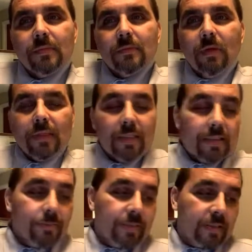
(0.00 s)
Well, I think
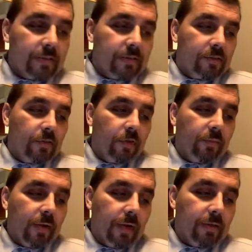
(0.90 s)
it's because
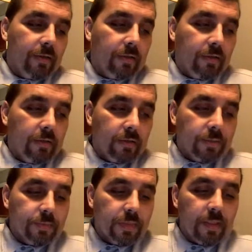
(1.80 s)
I'm right and it's
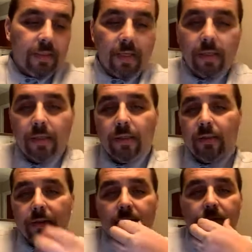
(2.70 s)
upsetting. I get
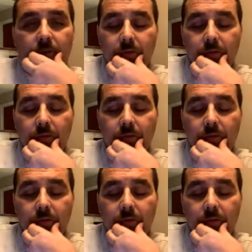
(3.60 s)
it. It's cool.